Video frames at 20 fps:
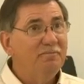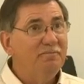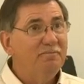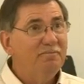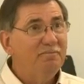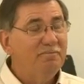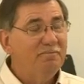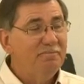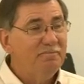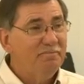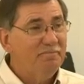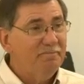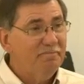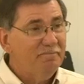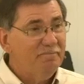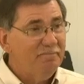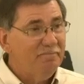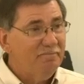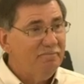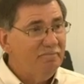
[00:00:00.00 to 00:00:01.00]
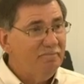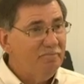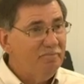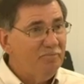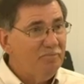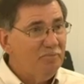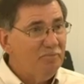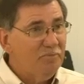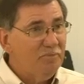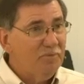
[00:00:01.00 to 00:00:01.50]

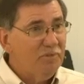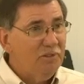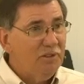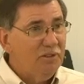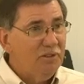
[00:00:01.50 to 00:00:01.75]
Nothing is said.